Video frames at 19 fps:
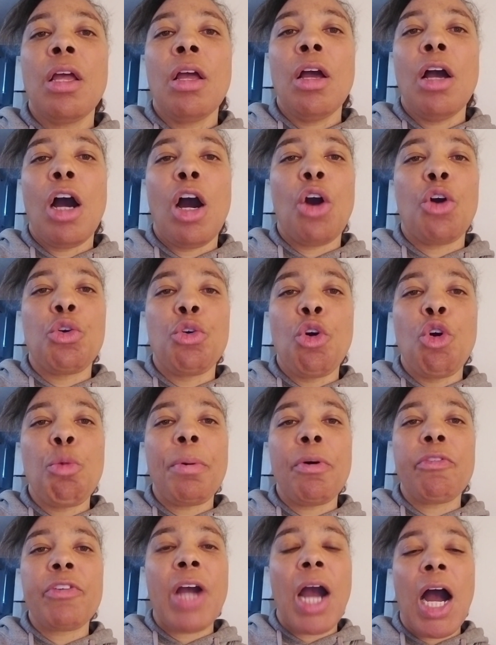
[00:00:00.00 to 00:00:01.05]
a group
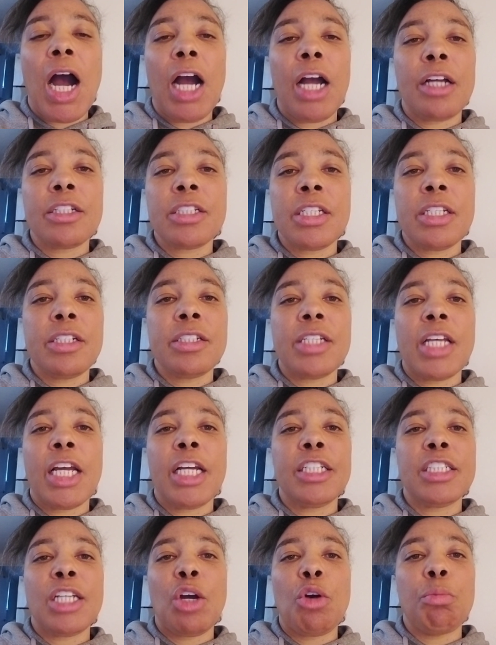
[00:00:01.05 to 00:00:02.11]
of guys his age
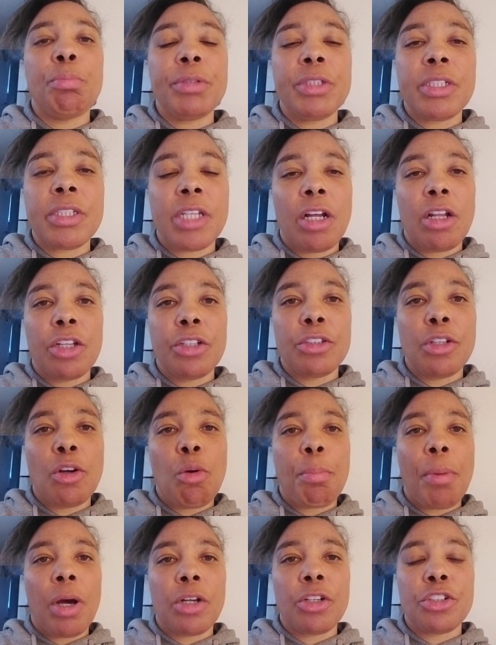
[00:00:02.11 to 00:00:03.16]
that would be selling dope
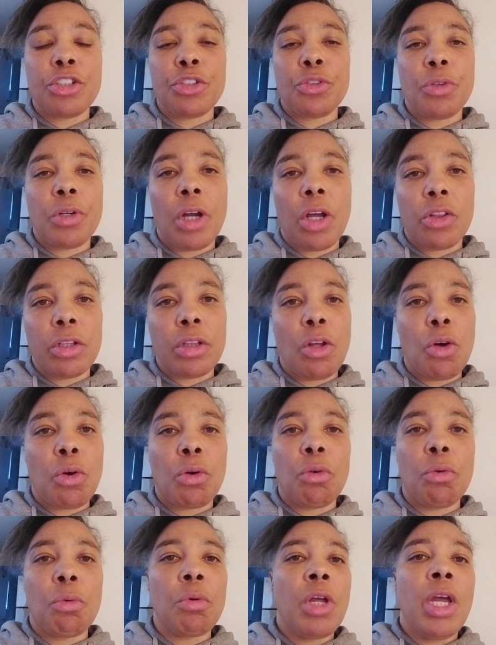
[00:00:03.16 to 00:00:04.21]
on the street, on the
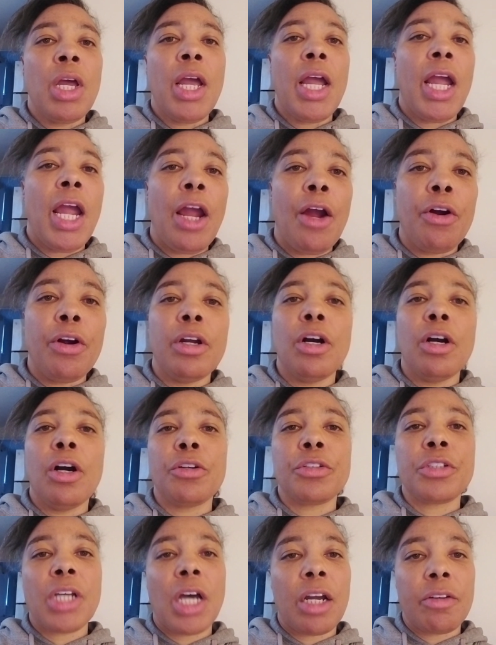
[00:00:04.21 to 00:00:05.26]
local area or
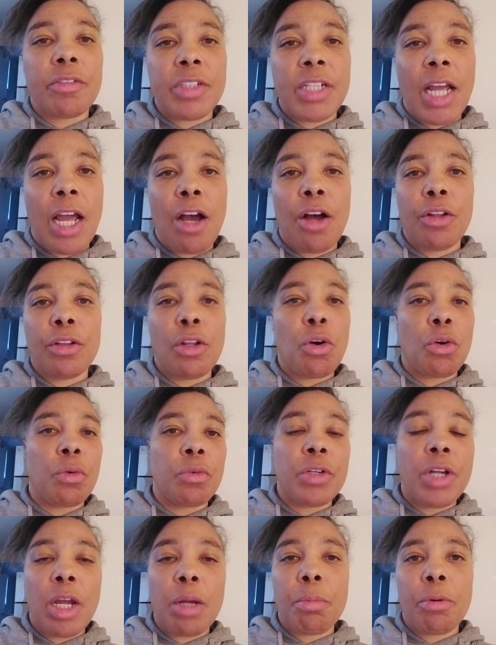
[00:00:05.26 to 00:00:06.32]
side of town, local
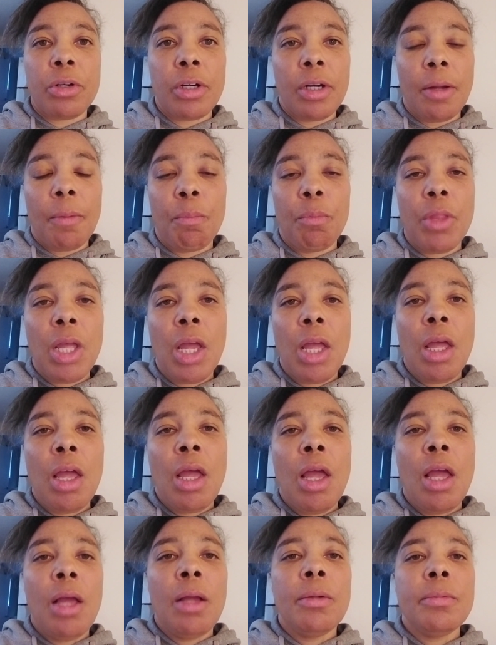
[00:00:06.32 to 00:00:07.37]
neighborhood.
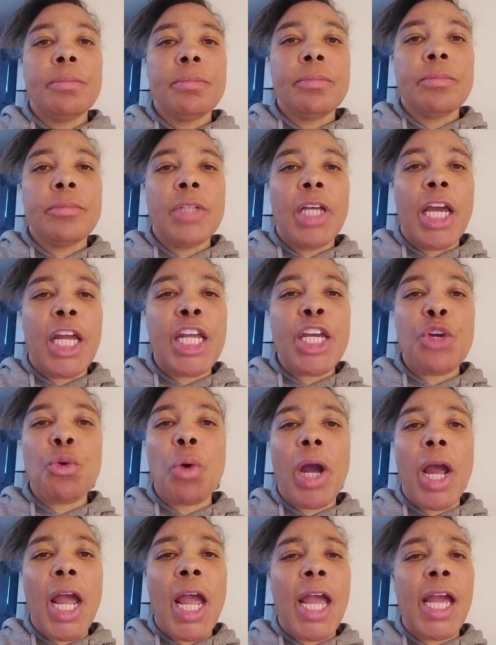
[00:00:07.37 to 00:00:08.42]
And he
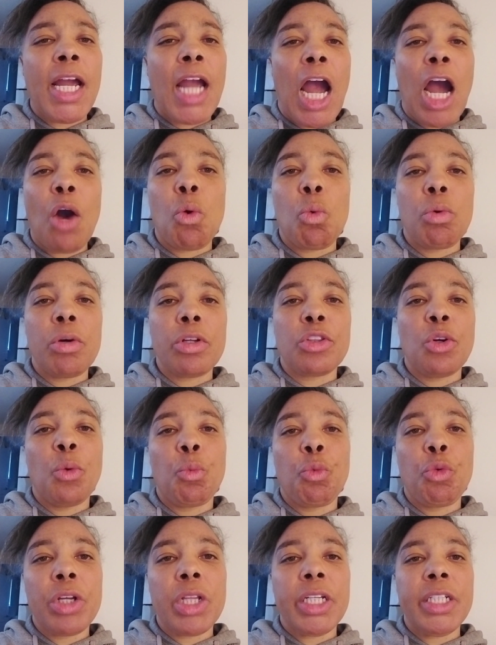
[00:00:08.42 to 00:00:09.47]
would hang out with them
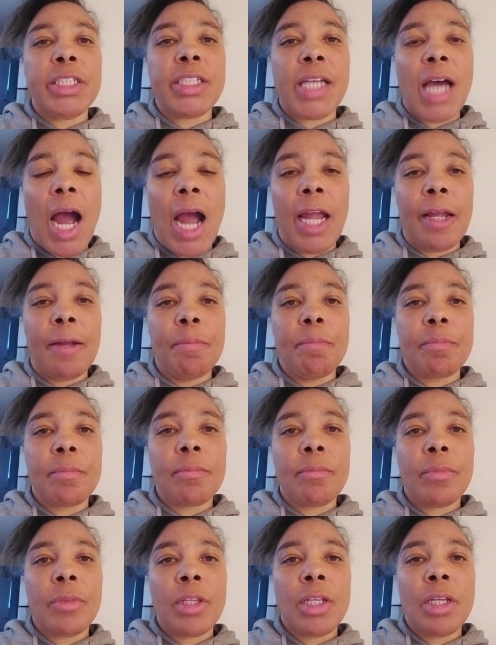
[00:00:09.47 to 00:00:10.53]
really tight,
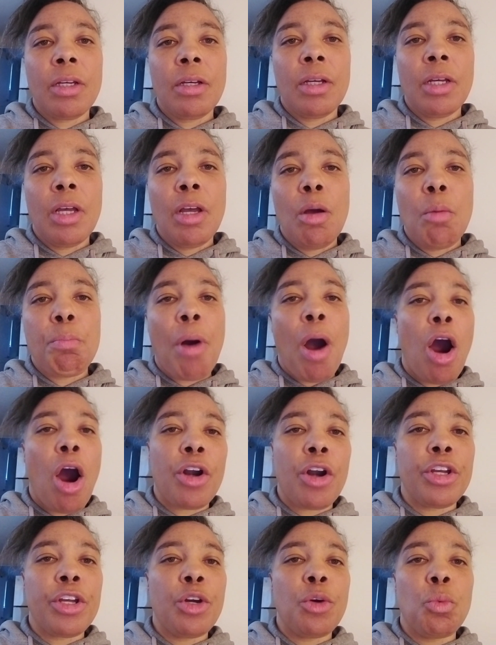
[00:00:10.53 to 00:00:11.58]

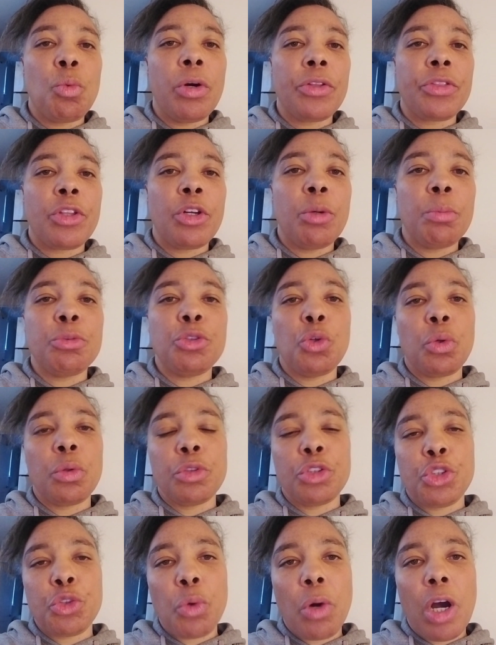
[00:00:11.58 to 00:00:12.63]
partying with them, doing
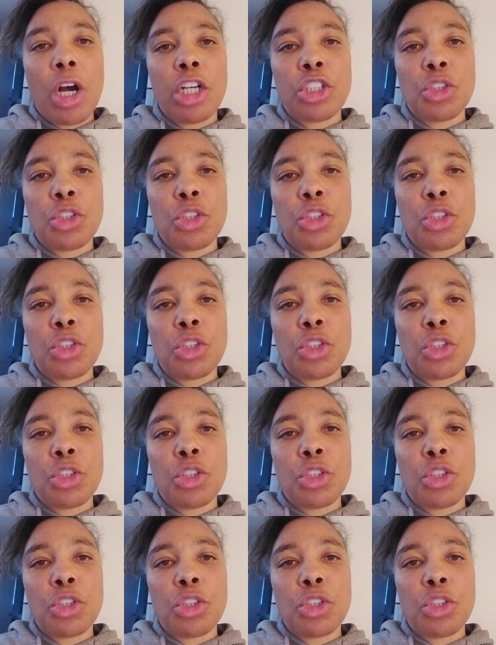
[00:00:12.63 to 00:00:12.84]
drugs